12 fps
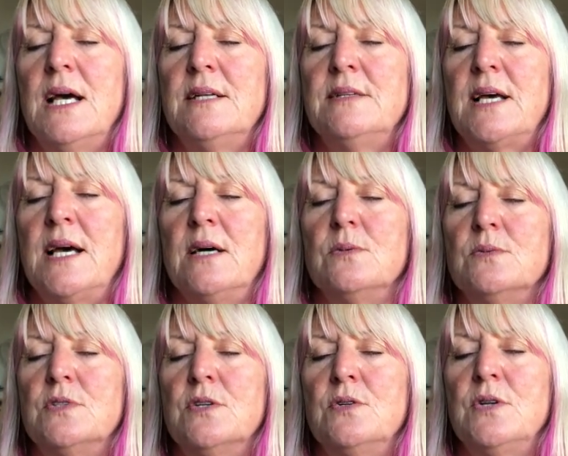And
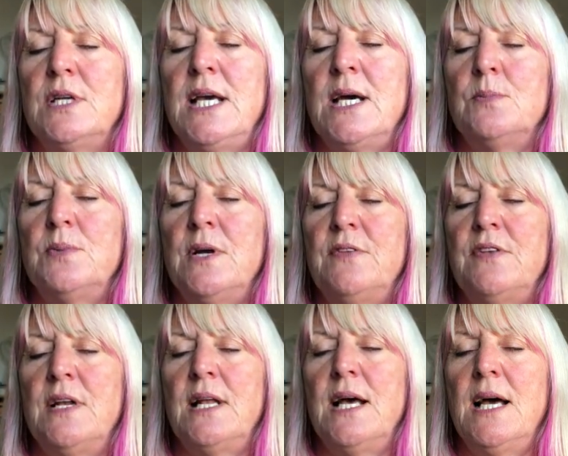out. And on the out breath,
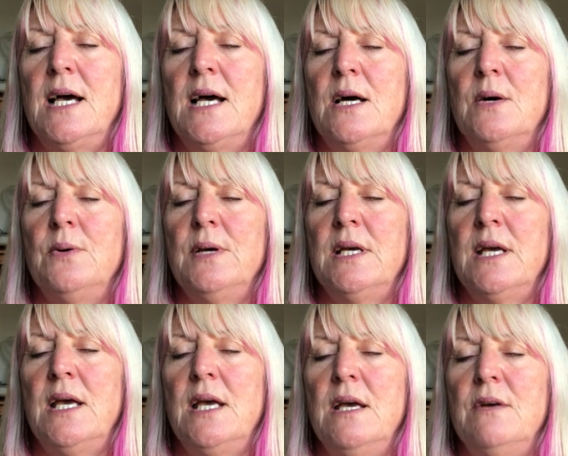allowing
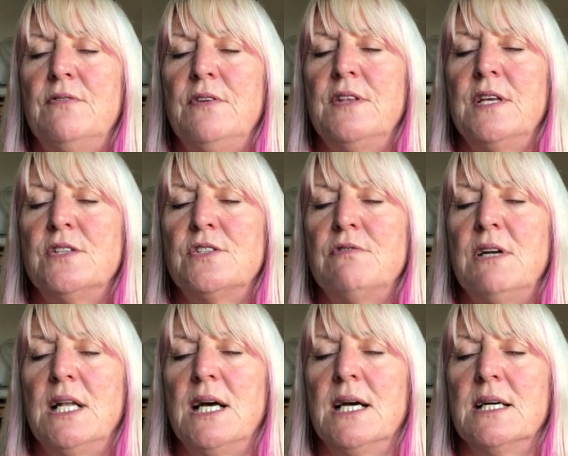everything to
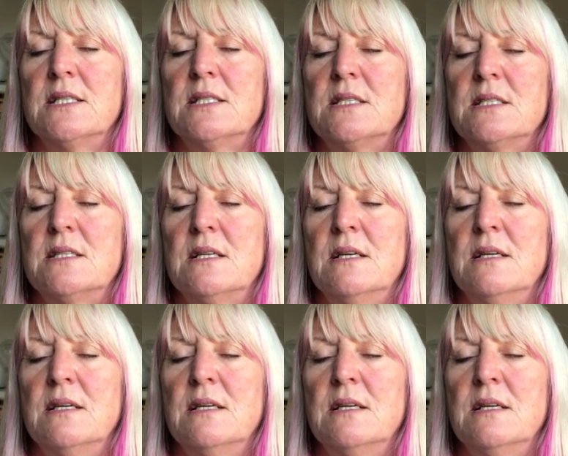relax.